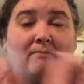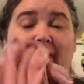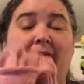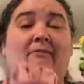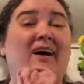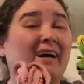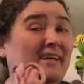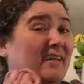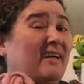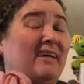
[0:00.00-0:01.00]
If I
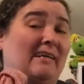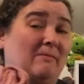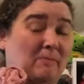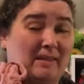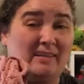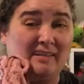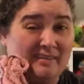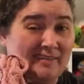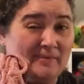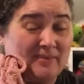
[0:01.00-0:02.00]
could get by the
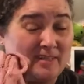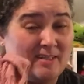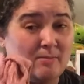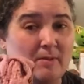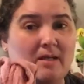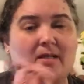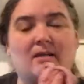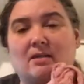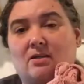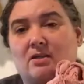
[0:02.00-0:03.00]
end of this week
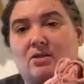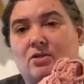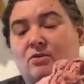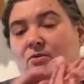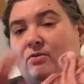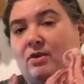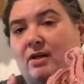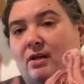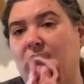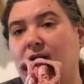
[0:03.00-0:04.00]

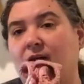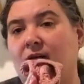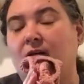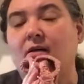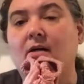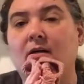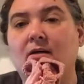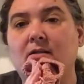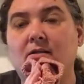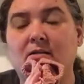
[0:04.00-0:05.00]
to
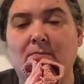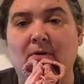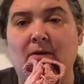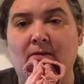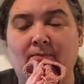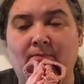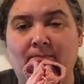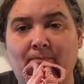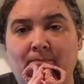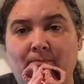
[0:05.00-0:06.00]
split
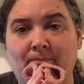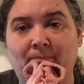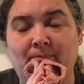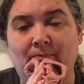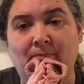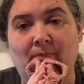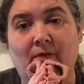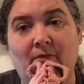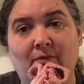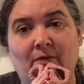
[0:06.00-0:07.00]

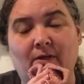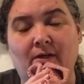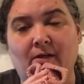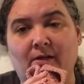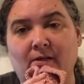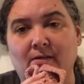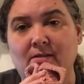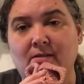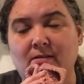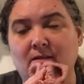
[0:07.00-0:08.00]
for the
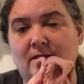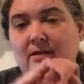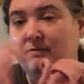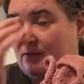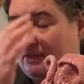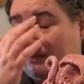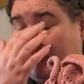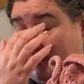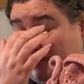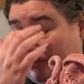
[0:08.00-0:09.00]
sleeves
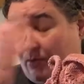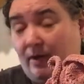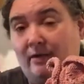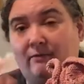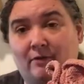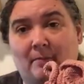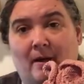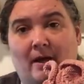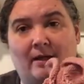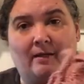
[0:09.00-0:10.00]
or join for the
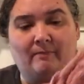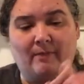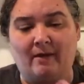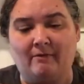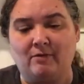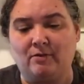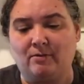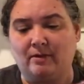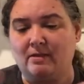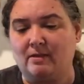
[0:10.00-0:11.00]
body after
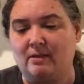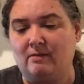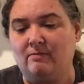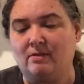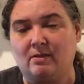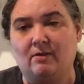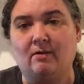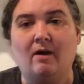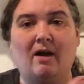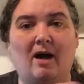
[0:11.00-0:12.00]
doing the sleeves, so
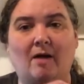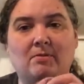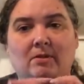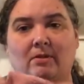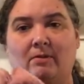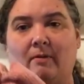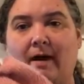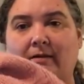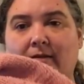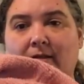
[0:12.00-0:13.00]
I'm still in the
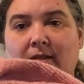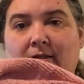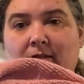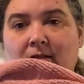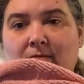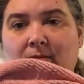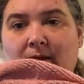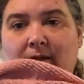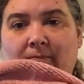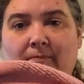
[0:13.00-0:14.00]
raglan decreases right
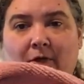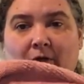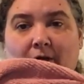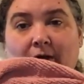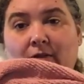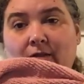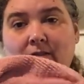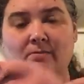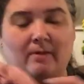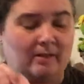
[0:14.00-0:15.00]
now, or
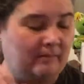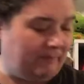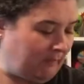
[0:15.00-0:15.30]
increases right now.